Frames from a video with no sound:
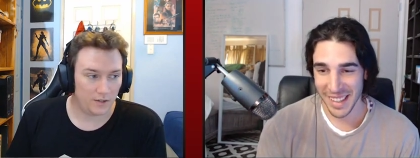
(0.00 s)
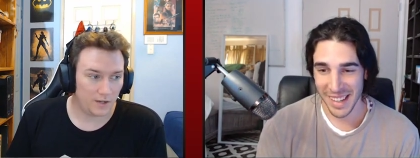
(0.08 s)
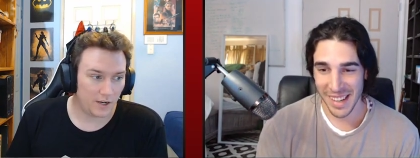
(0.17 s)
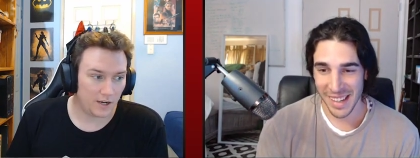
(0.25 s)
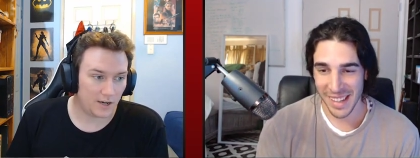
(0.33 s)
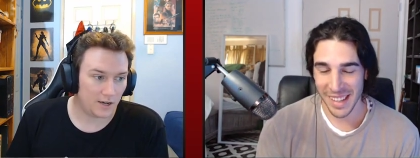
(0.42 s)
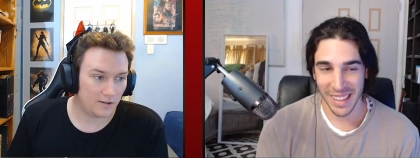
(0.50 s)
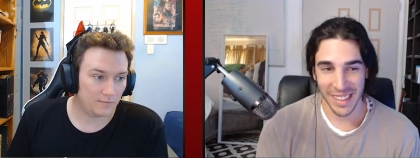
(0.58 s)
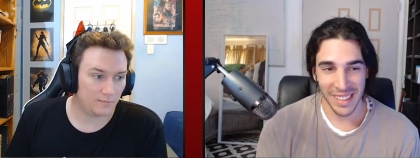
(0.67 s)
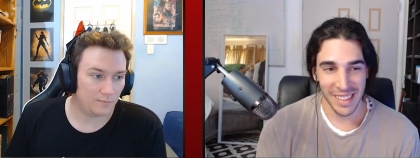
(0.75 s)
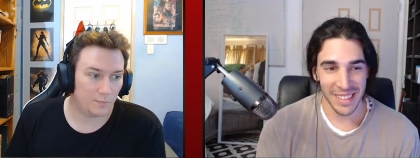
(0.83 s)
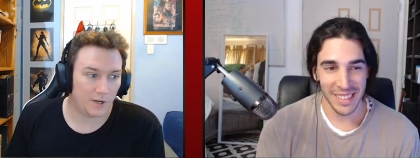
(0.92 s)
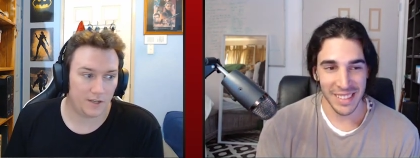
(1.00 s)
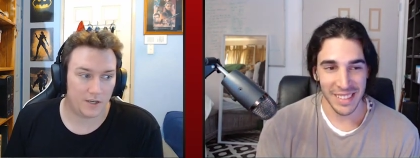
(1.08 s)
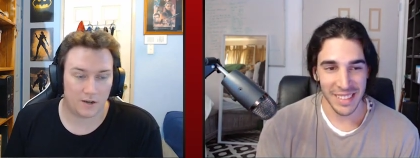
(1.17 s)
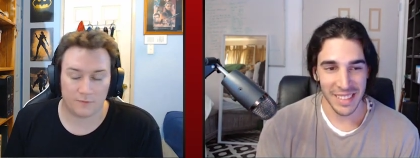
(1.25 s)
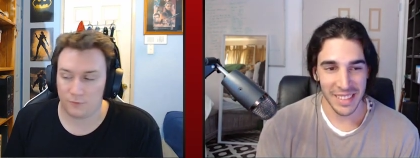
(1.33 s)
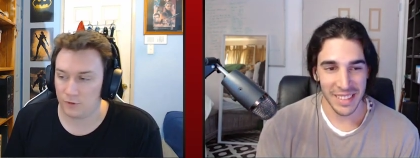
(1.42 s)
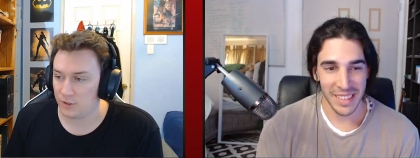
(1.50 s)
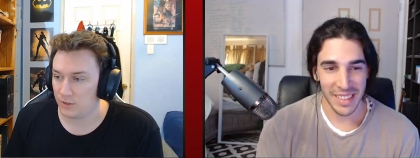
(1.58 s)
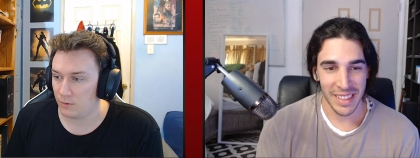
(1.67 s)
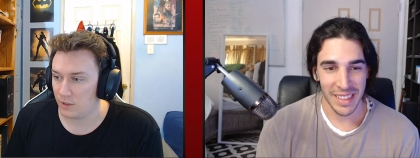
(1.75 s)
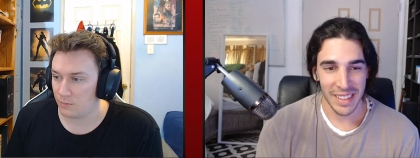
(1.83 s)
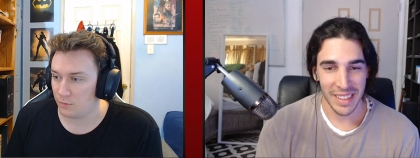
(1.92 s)
Speaker 1: Um, but yeah, unfortunately,
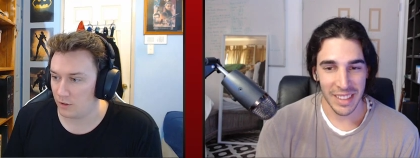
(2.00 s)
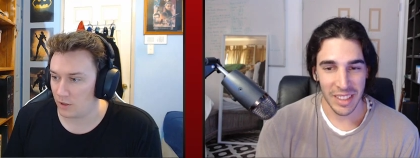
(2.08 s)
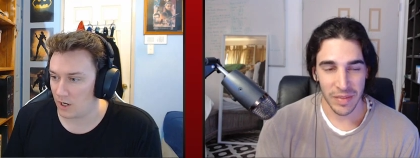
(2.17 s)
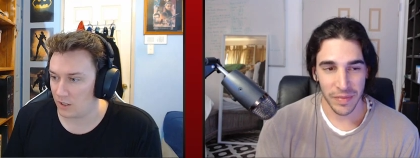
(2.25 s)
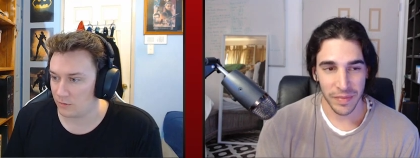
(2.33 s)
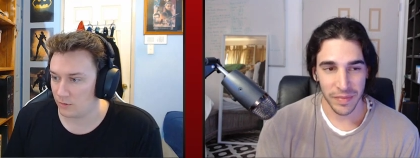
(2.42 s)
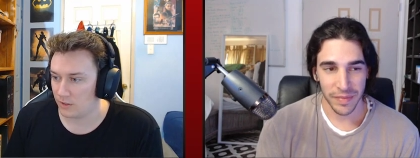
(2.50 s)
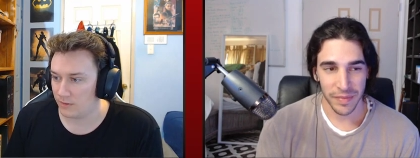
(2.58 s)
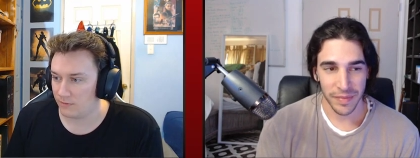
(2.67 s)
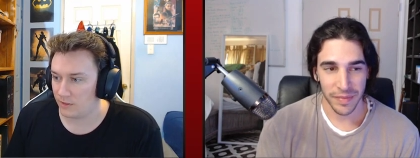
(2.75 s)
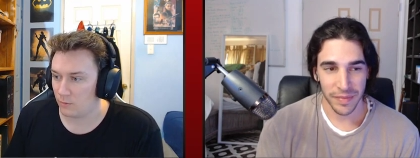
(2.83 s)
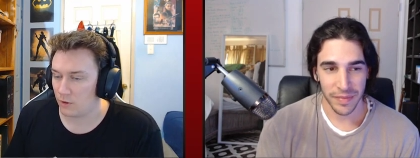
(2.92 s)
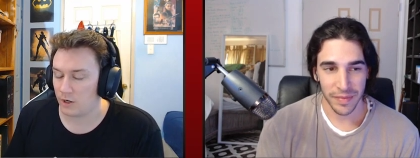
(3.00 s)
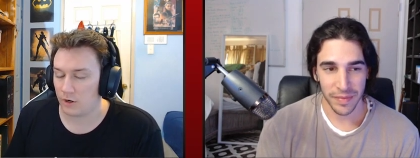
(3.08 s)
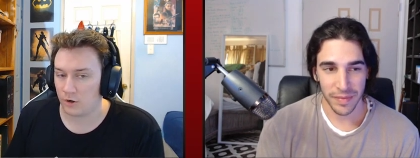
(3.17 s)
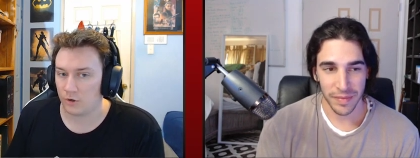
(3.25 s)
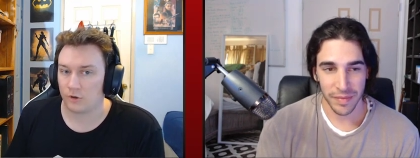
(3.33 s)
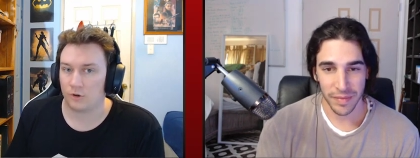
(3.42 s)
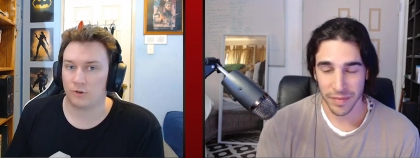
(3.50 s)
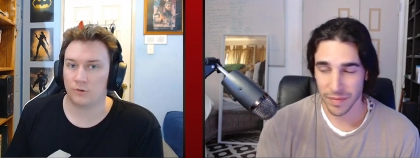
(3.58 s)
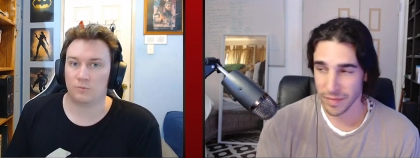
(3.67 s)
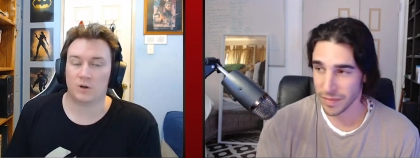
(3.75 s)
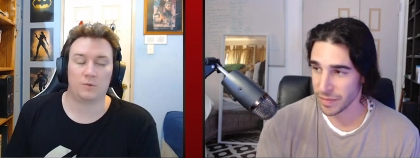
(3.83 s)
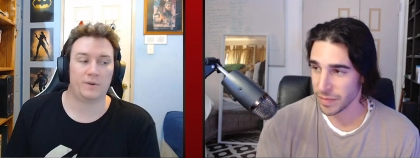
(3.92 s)
we're going to put Hardcore Leveling Warrior on hold
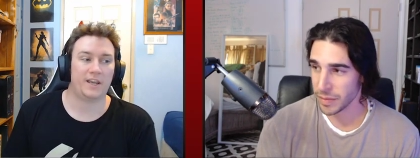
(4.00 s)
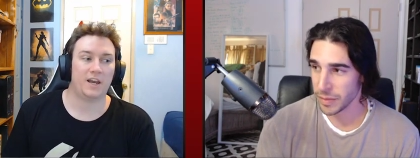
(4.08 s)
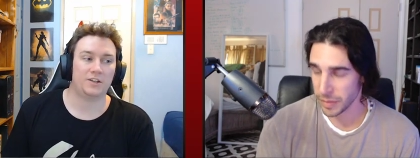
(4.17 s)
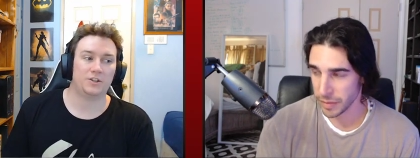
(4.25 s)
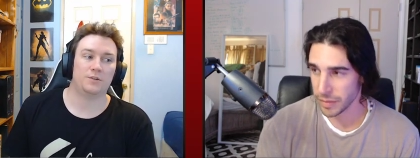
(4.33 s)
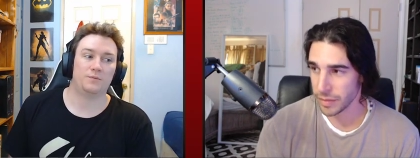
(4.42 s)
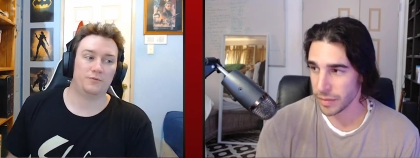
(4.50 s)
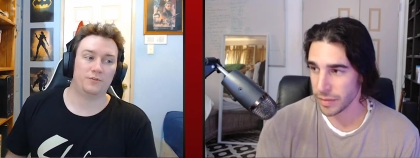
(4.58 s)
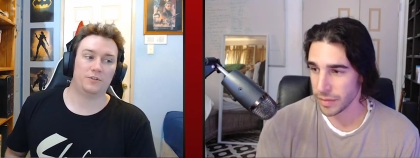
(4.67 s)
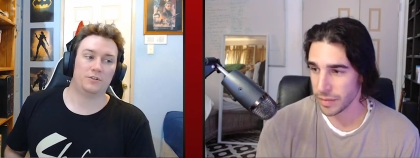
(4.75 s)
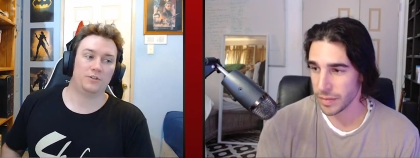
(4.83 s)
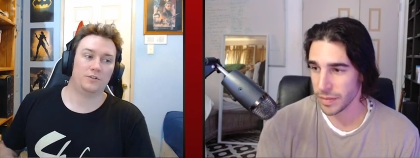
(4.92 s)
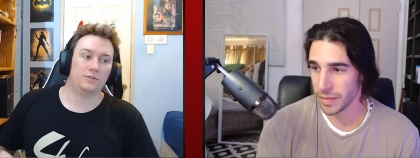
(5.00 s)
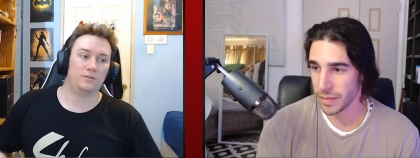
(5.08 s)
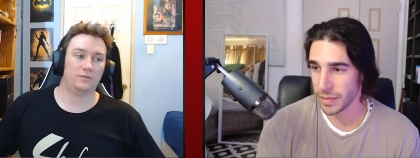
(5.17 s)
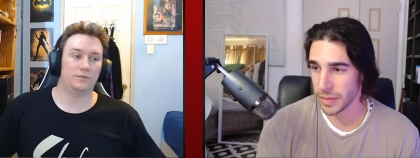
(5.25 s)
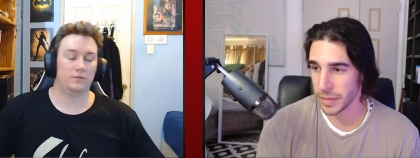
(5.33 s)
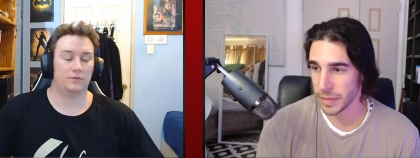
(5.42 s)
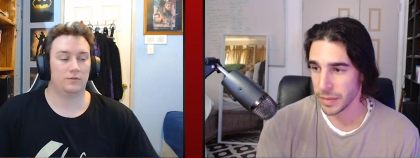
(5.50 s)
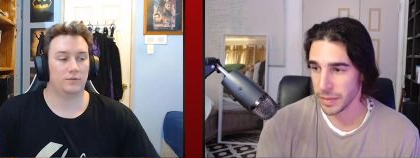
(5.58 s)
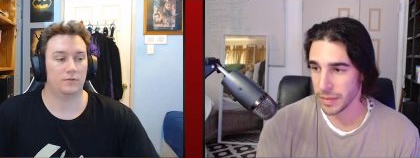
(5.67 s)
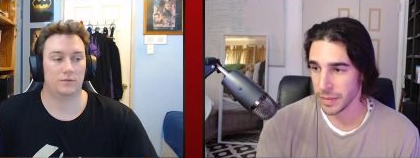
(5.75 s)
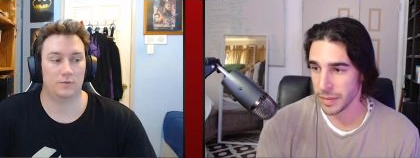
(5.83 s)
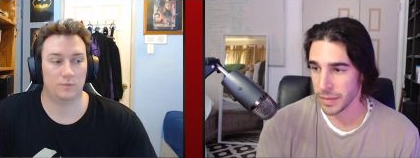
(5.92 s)
while we catch up for
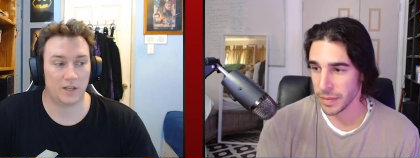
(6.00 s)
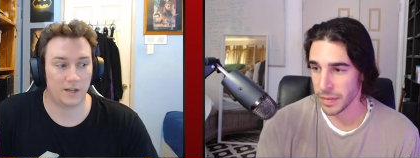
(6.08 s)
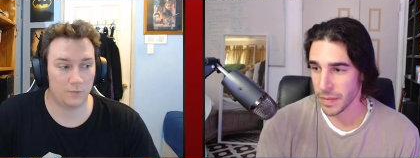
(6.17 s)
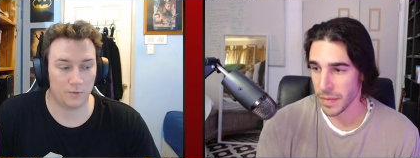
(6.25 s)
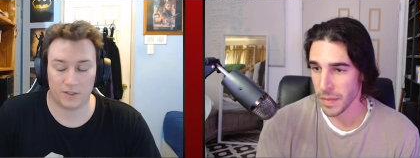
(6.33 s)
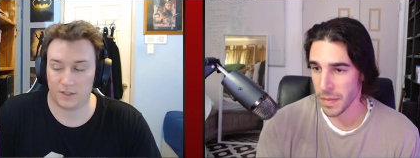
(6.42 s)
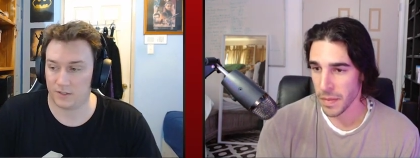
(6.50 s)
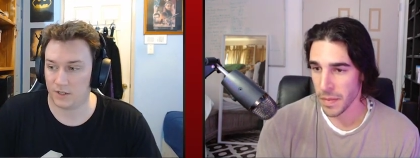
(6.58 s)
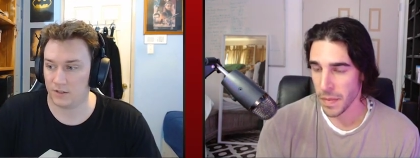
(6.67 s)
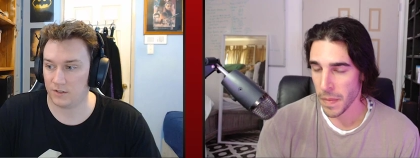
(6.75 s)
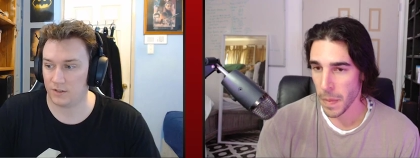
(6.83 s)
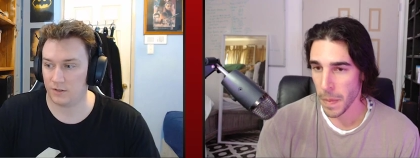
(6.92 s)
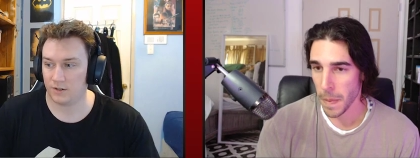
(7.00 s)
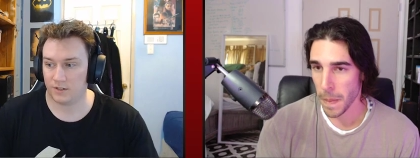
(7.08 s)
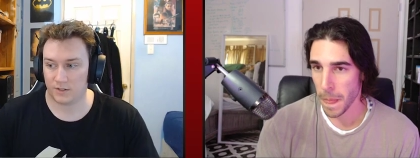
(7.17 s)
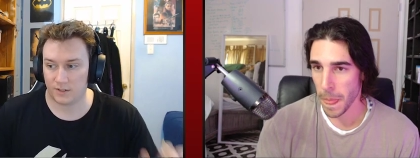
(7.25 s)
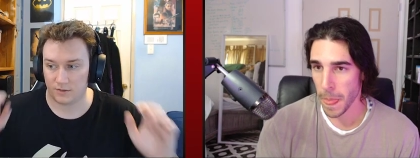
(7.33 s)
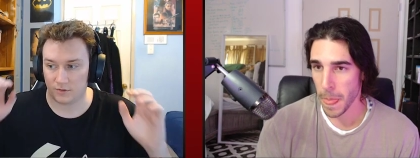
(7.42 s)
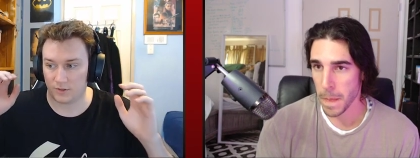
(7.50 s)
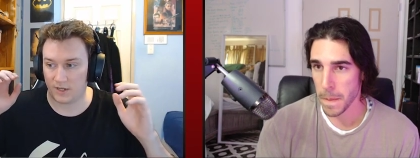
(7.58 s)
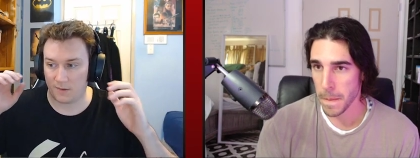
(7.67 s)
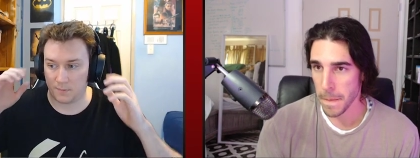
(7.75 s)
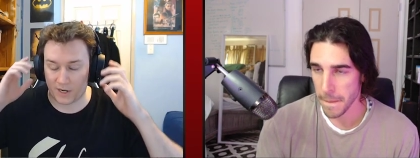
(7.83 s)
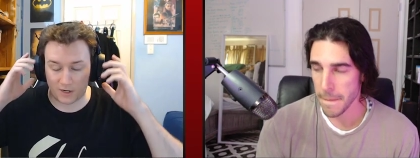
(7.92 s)
like with these other series and get
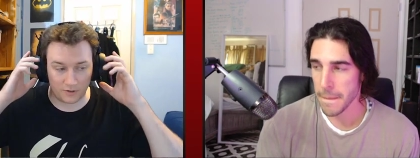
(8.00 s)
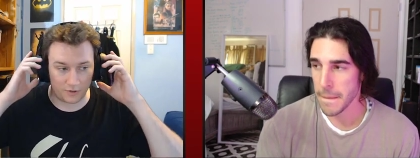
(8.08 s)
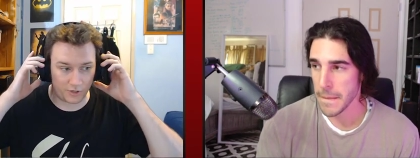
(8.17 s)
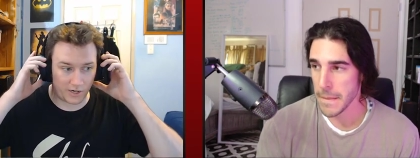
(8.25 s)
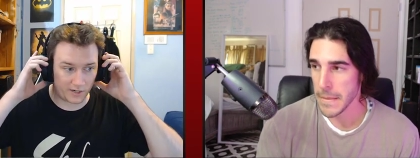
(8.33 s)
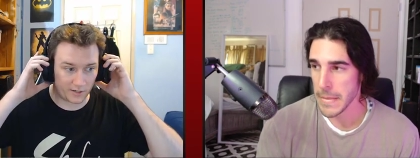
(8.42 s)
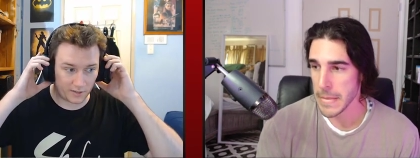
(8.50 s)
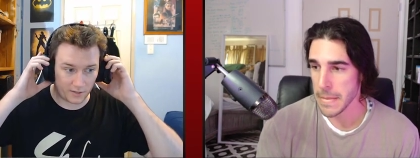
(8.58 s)
back mm-hmm. on track.